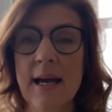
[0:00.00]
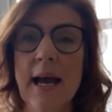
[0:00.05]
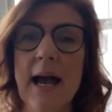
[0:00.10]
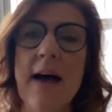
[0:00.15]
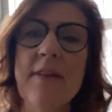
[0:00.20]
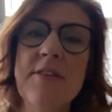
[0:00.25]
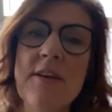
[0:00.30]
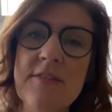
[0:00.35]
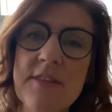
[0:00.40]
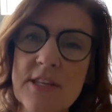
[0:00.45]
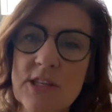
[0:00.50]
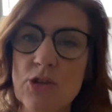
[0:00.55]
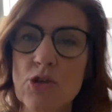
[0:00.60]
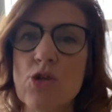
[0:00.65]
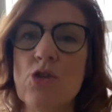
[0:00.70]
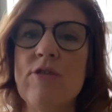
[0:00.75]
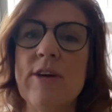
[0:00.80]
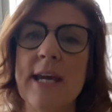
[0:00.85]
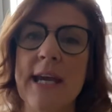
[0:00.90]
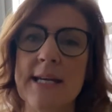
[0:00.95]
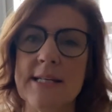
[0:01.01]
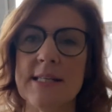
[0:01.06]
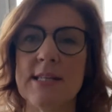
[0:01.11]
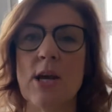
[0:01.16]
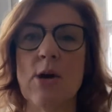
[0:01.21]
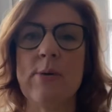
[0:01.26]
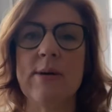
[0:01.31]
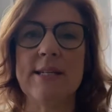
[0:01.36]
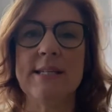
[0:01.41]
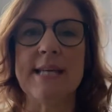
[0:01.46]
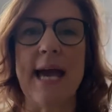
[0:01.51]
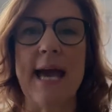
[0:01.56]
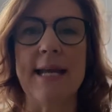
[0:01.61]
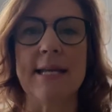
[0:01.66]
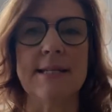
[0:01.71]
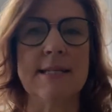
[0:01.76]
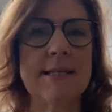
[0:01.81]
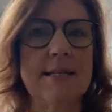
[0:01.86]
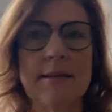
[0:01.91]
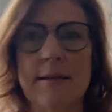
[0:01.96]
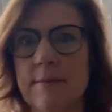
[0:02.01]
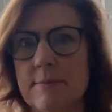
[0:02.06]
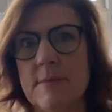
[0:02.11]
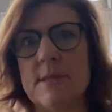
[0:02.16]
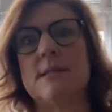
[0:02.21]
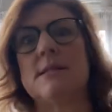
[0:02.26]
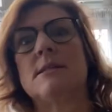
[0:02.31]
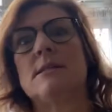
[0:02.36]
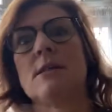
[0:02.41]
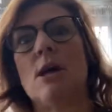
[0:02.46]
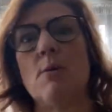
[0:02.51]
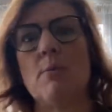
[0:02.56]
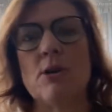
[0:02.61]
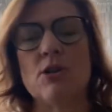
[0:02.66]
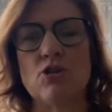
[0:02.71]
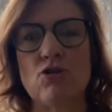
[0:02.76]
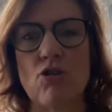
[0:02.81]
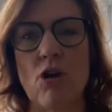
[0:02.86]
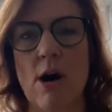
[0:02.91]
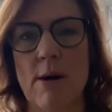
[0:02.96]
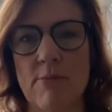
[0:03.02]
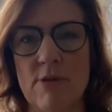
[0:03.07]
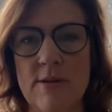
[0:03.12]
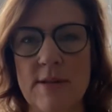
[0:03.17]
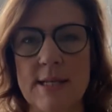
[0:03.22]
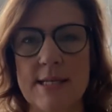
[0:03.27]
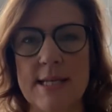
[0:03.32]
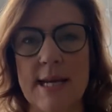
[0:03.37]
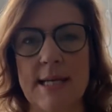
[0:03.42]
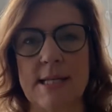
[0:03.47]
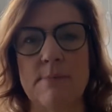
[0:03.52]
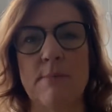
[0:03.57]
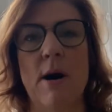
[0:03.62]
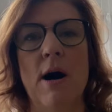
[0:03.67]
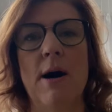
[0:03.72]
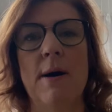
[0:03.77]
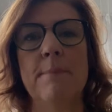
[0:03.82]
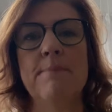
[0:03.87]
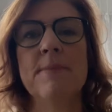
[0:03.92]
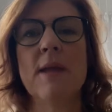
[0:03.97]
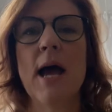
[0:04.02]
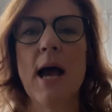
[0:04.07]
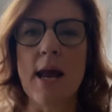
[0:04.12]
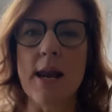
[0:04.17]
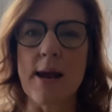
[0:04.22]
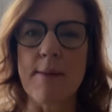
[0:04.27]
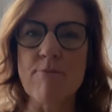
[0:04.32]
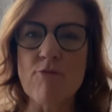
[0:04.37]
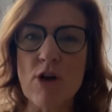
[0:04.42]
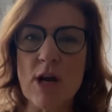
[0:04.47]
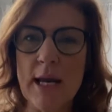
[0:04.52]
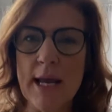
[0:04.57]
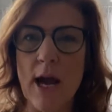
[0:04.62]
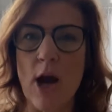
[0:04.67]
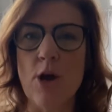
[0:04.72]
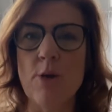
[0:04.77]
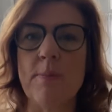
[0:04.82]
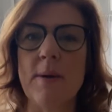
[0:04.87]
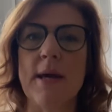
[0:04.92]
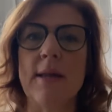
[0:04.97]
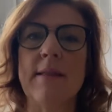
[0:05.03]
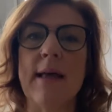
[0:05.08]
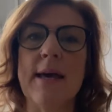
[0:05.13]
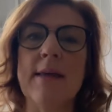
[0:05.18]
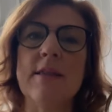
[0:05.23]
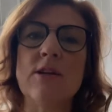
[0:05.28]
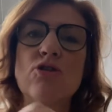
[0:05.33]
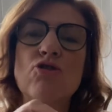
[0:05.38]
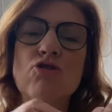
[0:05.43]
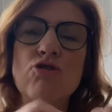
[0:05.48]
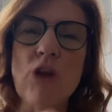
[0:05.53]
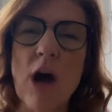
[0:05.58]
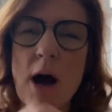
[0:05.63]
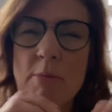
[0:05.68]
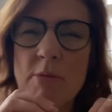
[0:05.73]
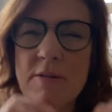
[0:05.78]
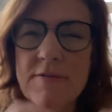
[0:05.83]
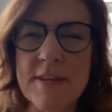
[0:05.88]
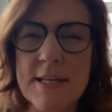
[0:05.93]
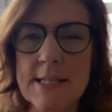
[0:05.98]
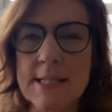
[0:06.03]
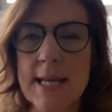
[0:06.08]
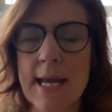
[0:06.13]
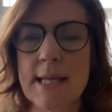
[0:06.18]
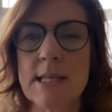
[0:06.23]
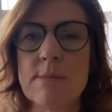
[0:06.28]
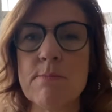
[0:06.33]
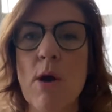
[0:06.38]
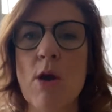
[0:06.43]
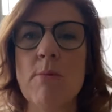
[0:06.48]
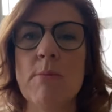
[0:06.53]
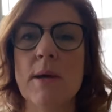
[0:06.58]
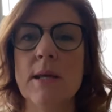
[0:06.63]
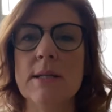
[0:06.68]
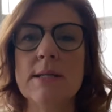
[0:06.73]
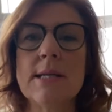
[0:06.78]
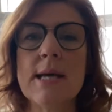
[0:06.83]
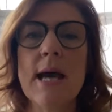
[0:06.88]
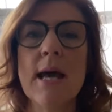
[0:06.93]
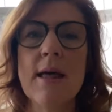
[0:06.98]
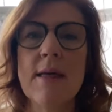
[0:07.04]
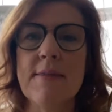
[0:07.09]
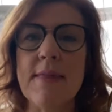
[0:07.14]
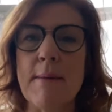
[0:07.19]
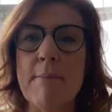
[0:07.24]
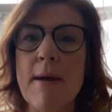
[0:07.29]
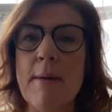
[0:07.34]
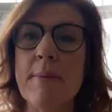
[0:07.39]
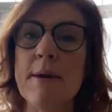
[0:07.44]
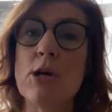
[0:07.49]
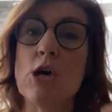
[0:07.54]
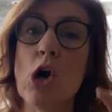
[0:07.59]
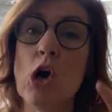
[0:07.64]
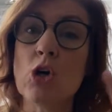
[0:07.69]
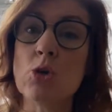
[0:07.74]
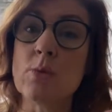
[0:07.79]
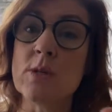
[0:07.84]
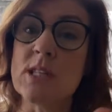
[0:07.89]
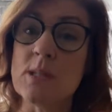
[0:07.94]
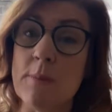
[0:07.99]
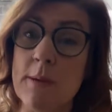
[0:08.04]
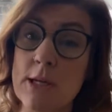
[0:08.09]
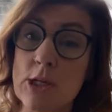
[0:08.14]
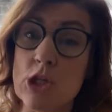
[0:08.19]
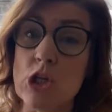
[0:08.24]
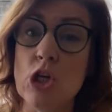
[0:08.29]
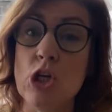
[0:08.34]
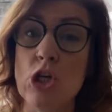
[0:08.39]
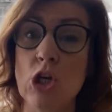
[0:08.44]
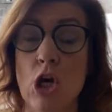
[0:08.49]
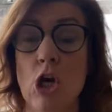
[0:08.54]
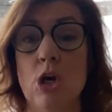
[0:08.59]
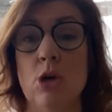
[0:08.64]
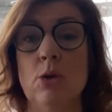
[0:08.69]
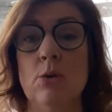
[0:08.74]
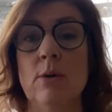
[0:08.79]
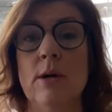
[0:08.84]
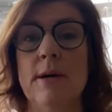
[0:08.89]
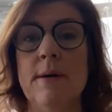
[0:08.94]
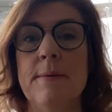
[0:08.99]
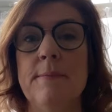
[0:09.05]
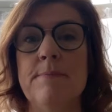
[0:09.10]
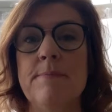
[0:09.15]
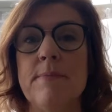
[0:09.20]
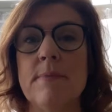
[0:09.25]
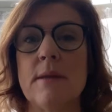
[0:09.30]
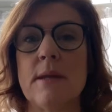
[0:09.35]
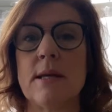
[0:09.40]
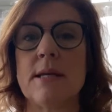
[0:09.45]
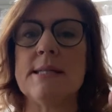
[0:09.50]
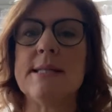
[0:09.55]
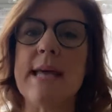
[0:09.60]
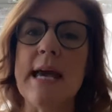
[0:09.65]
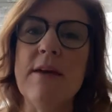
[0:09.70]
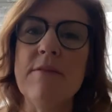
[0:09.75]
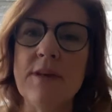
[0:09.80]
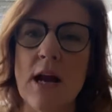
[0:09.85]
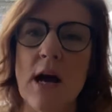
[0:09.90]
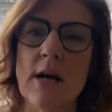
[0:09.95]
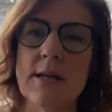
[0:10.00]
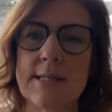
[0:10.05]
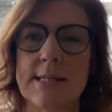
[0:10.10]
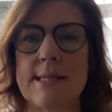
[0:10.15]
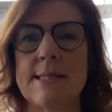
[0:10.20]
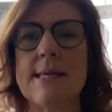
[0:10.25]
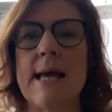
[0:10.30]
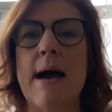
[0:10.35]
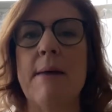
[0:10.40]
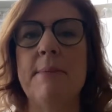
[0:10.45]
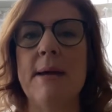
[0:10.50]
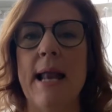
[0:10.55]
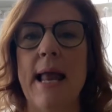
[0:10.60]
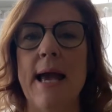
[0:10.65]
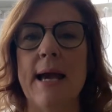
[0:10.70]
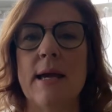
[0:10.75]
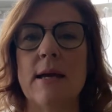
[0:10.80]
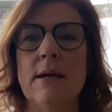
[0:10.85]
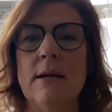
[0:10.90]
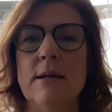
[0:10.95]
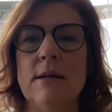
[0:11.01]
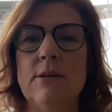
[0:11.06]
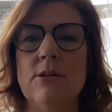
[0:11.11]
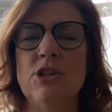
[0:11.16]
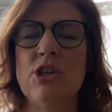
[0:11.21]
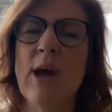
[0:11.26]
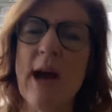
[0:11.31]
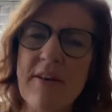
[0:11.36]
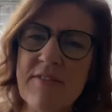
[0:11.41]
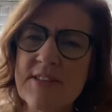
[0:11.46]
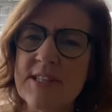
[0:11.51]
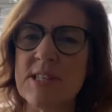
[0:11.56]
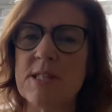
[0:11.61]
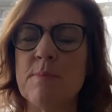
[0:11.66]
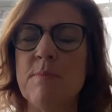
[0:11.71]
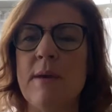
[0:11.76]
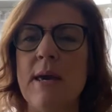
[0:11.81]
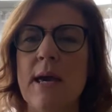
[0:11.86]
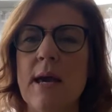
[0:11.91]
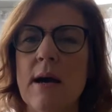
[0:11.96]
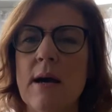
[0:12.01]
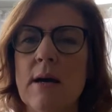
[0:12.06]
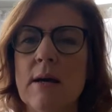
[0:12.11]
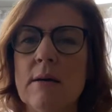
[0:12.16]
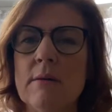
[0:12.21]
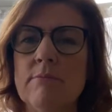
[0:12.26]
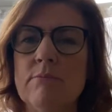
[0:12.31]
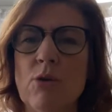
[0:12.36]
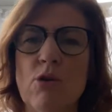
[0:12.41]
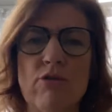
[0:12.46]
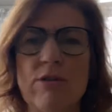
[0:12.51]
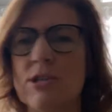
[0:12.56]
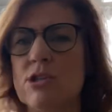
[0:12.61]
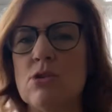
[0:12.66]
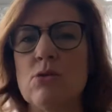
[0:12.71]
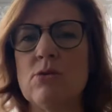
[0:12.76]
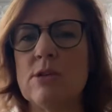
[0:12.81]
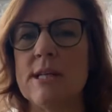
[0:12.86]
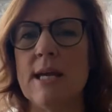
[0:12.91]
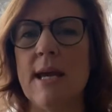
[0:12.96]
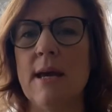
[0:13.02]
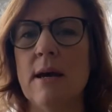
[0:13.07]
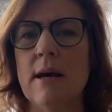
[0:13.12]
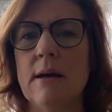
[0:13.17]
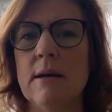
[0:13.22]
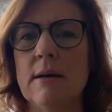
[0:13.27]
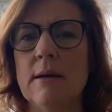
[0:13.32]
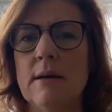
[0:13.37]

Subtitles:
And then the story gets so intense. There's so much drama in this next part. And I'm really hoping that in the drama of this next moment, that maybe God would speak to you. Because David asks Amalek, do you have a spear or a sword here?